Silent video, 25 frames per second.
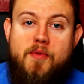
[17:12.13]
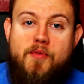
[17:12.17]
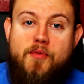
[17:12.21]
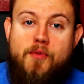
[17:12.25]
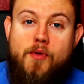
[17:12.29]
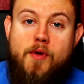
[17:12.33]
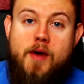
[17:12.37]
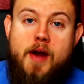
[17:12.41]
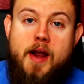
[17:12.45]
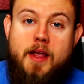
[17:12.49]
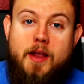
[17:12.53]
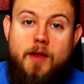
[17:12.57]

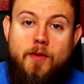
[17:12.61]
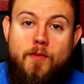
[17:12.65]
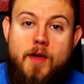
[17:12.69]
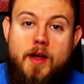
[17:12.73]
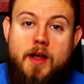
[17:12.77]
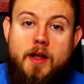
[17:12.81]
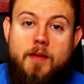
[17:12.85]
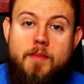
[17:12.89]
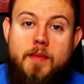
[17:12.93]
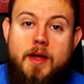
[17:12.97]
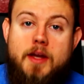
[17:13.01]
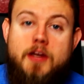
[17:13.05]
before I can
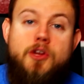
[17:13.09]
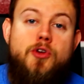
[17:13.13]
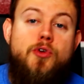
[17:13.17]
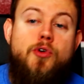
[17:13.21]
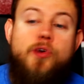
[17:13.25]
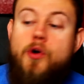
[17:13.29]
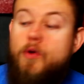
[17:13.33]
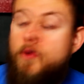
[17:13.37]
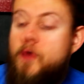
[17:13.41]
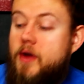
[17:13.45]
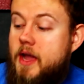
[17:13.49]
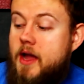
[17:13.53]
recommend
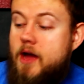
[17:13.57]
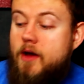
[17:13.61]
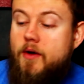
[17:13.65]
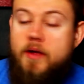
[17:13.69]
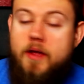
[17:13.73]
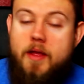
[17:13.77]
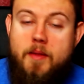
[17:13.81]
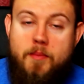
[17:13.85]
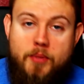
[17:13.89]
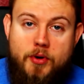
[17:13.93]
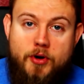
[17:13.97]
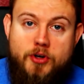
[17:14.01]
you going
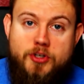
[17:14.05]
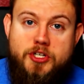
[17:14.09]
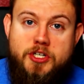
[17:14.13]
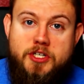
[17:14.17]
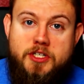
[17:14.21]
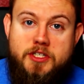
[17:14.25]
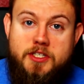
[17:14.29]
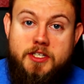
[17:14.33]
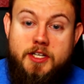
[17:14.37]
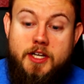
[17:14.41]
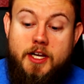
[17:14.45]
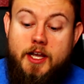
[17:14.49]
out and
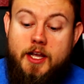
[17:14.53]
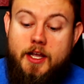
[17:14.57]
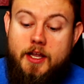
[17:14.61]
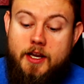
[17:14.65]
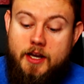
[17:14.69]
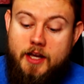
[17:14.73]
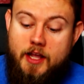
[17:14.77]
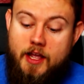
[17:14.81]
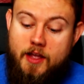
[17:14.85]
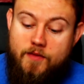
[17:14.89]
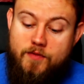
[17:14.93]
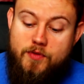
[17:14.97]
purchasing
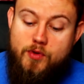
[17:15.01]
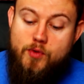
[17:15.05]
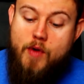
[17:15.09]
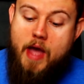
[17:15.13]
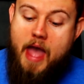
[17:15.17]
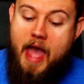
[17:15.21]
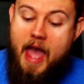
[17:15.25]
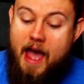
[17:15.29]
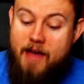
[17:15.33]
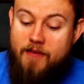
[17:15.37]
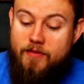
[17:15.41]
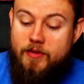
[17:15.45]
it if
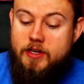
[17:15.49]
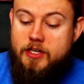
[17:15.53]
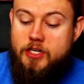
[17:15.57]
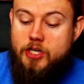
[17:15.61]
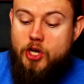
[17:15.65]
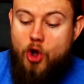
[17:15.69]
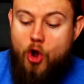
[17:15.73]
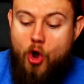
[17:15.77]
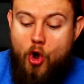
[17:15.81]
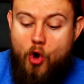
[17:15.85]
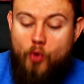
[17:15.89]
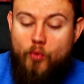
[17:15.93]
you
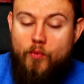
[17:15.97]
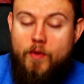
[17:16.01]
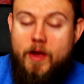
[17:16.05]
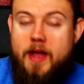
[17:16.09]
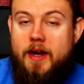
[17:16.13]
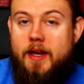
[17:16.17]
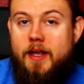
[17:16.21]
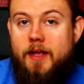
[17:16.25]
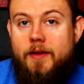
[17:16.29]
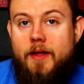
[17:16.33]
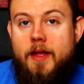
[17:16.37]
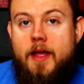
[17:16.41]
haven't
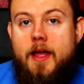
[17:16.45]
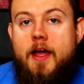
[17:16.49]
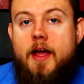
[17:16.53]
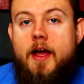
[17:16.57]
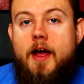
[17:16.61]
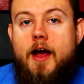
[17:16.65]
already.